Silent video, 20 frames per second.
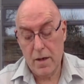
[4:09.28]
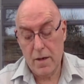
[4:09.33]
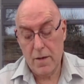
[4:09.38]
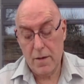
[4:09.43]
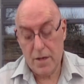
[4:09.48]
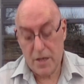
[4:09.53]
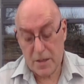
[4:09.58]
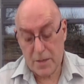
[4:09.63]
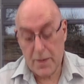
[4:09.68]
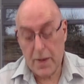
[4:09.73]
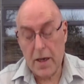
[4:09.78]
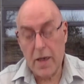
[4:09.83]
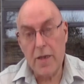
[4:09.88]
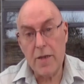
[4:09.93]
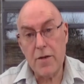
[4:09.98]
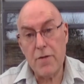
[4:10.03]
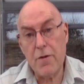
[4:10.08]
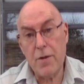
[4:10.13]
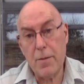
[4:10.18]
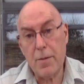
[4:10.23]
The
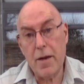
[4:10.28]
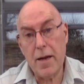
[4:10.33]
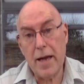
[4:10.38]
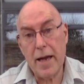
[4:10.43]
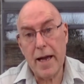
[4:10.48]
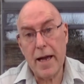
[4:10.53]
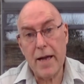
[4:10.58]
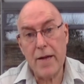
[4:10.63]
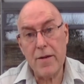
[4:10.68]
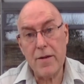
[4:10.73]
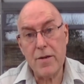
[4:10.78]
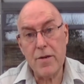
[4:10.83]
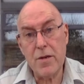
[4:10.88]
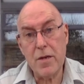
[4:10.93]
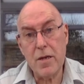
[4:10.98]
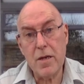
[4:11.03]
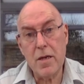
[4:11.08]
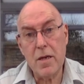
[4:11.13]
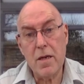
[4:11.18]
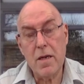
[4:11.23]
spider on my hand
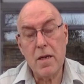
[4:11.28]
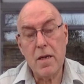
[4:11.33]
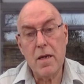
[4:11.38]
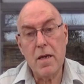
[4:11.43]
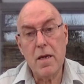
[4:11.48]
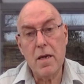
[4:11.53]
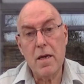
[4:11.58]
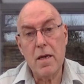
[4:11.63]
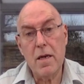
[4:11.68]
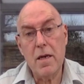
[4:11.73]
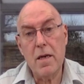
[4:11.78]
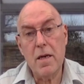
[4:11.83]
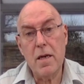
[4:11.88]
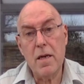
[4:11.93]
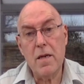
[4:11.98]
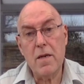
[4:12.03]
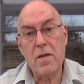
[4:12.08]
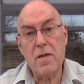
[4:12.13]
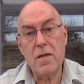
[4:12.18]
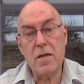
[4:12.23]

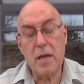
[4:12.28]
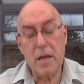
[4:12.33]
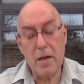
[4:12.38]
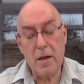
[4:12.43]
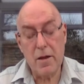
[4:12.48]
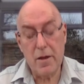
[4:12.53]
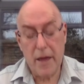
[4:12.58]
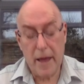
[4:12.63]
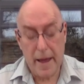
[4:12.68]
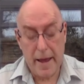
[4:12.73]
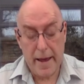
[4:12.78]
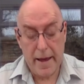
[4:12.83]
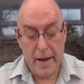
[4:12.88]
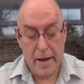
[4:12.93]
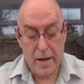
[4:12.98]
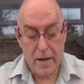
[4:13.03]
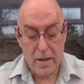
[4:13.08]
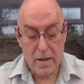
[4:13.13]
is still there.